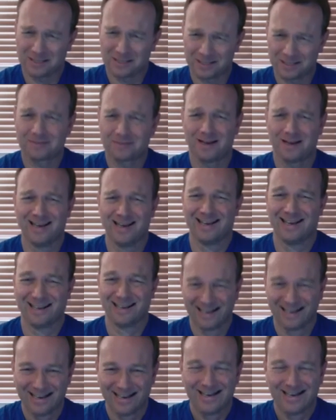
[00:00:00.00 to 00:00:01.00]

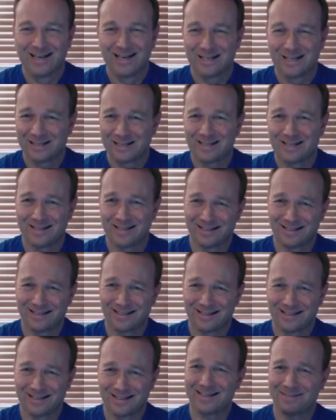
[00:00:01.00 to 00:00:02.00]
that's some
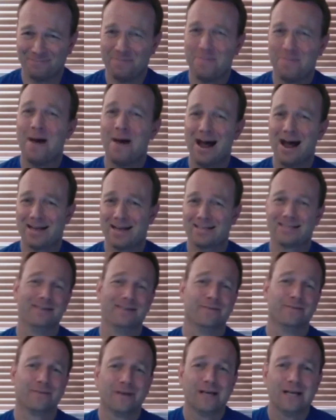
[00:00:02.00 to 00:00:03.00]
serious code. That's
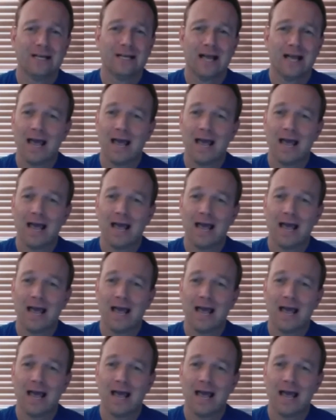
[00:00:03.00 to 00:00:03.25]
massive.